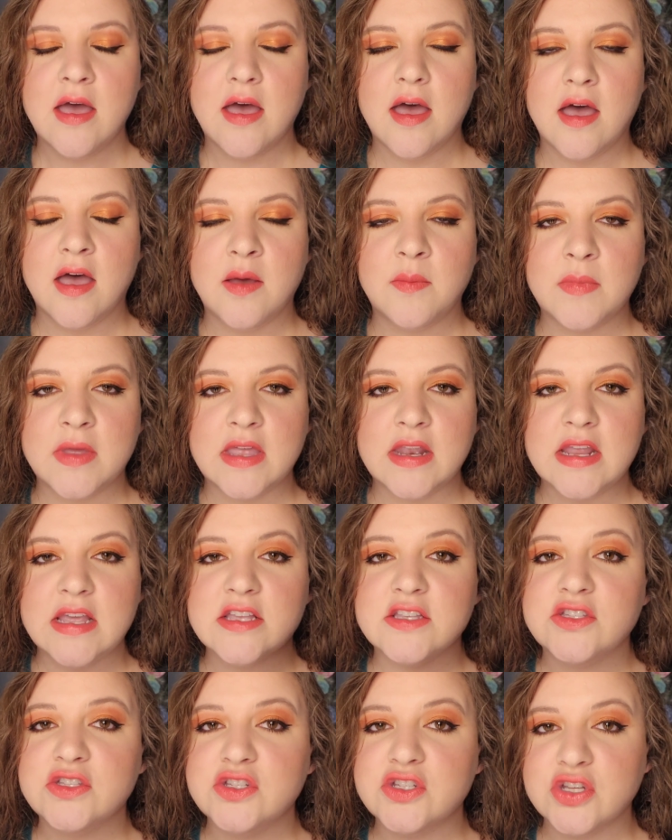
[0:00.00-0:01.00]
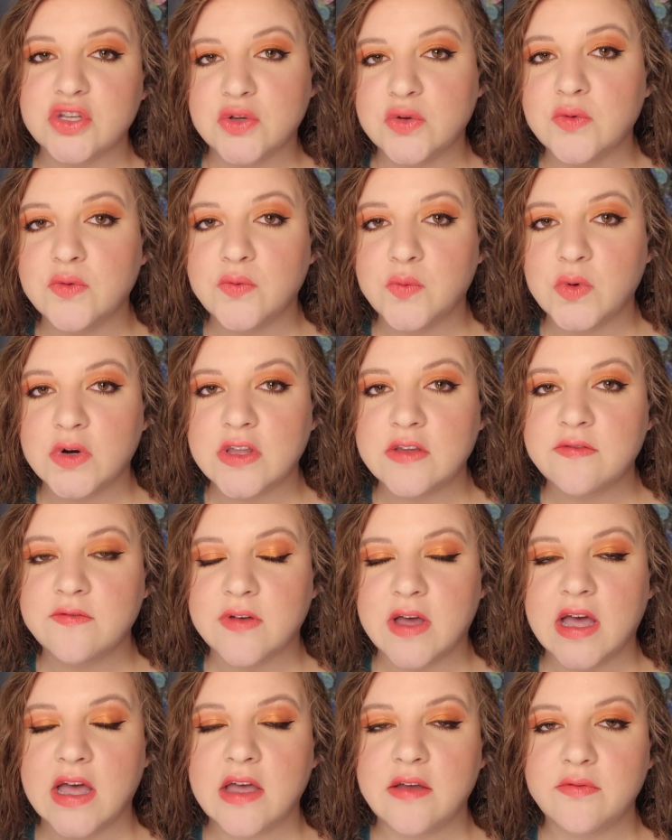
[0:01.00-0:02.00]
It is
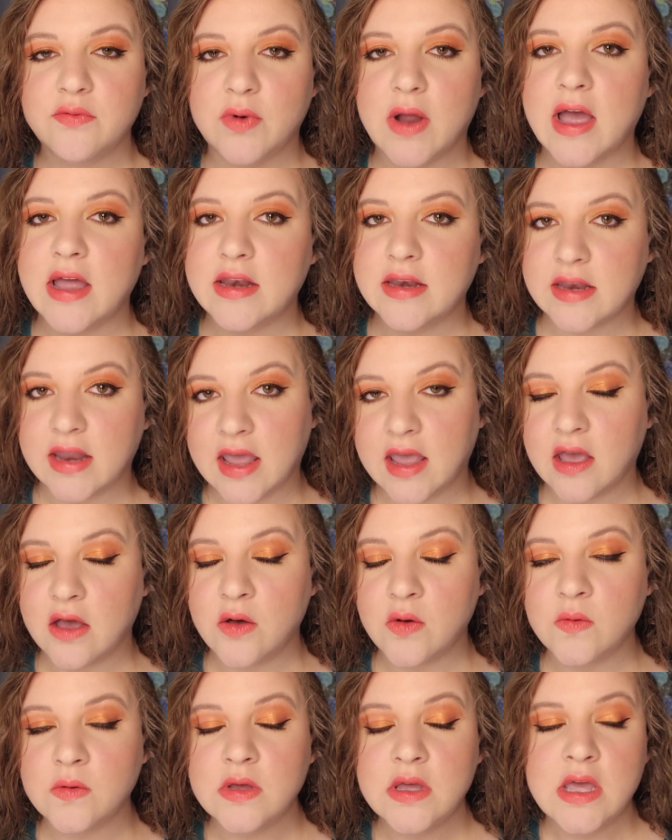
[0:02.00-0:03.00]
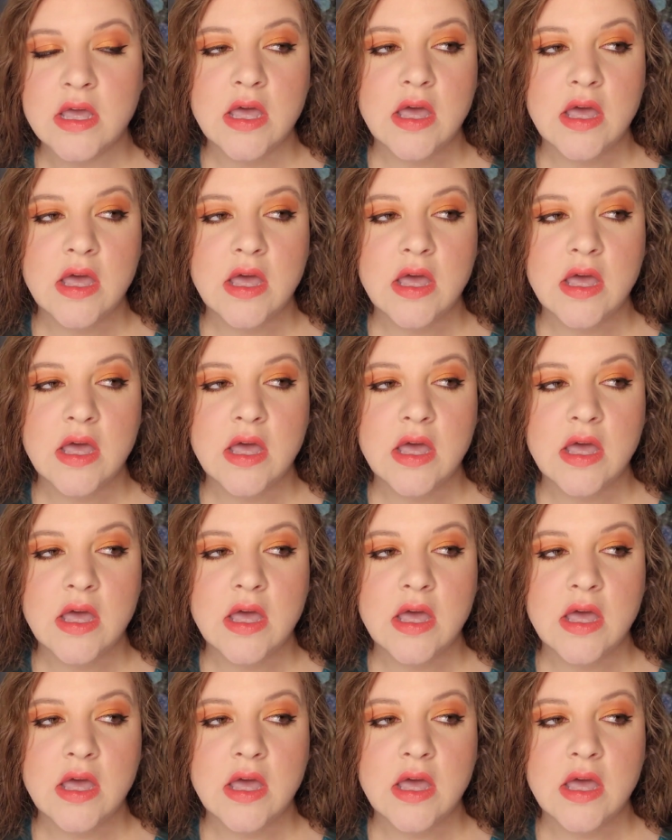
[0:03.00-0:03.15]
2:45 right now,